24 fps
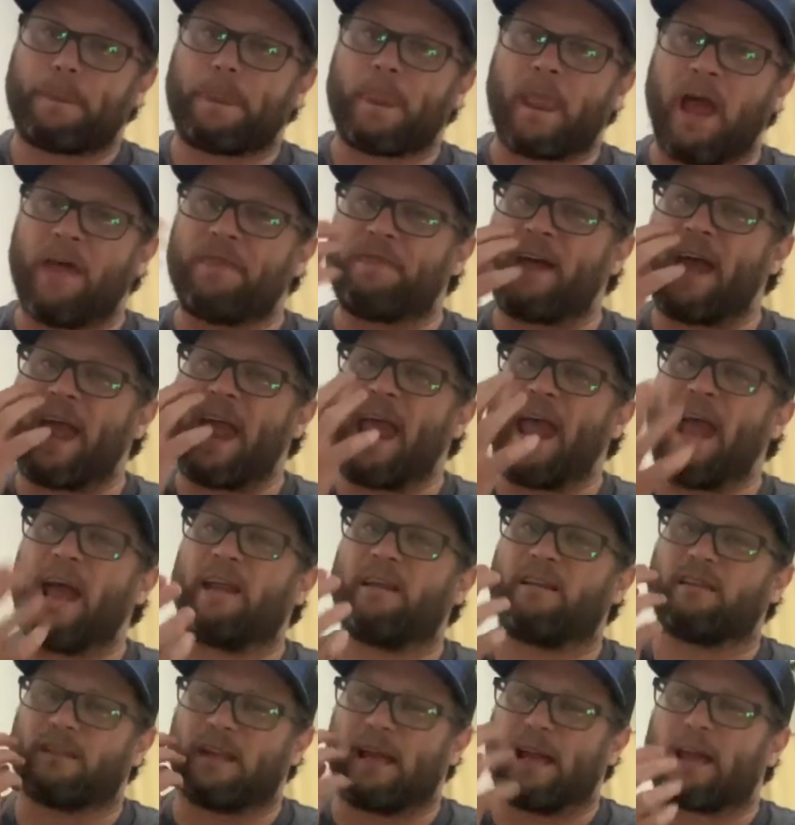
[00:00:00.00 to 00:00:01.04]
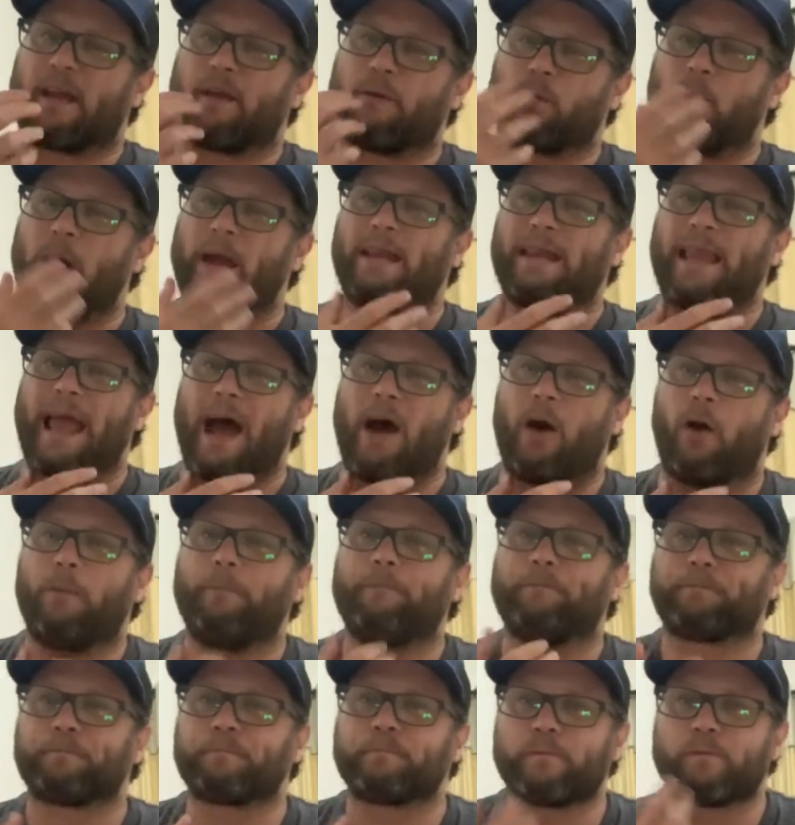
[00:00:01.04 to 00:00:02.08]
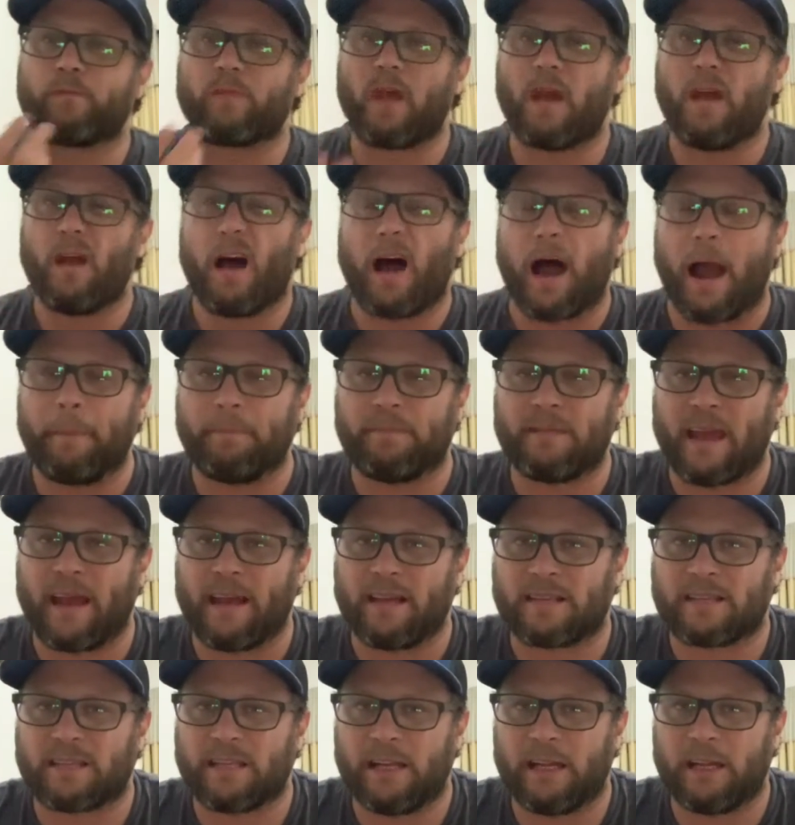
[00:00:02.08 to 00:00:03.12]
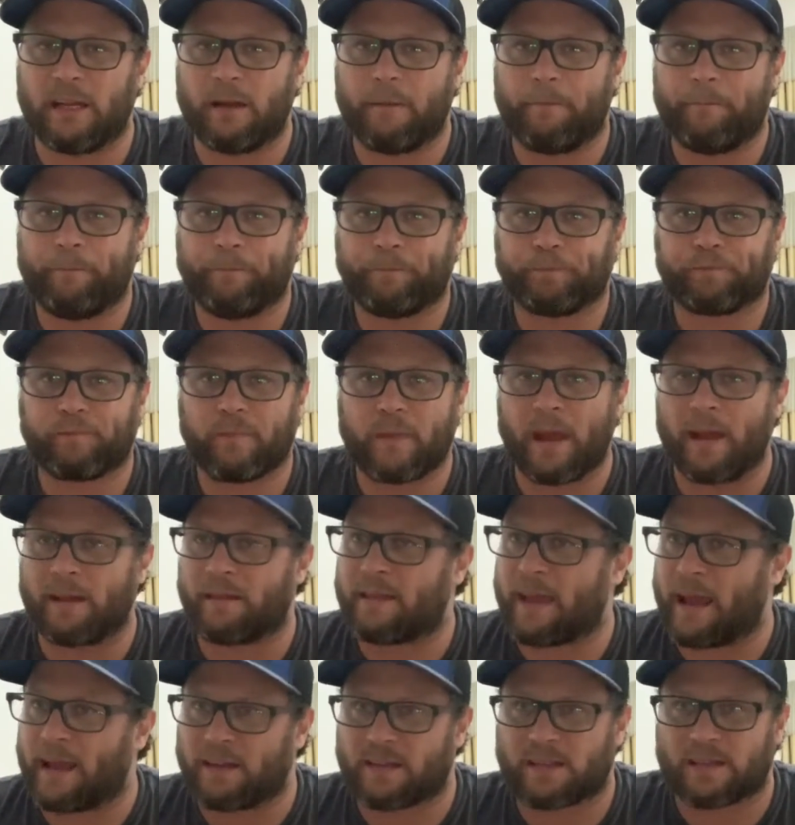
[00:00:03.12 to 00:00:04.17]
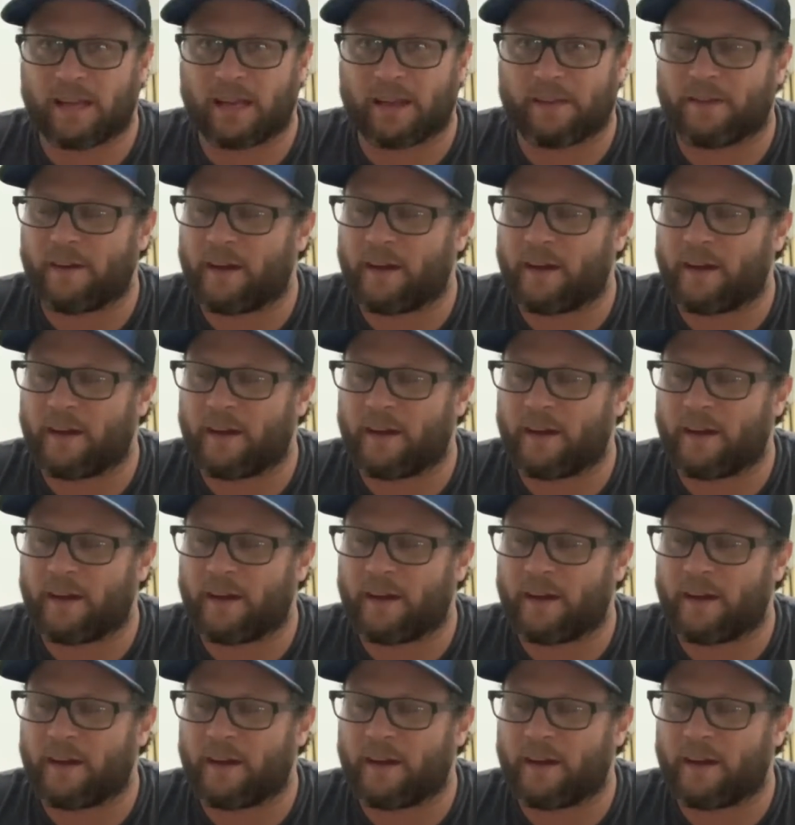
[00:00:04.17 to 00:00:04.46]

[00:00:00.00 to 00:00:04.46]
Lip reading: at the end, like right now, I'm tasting, it tastes like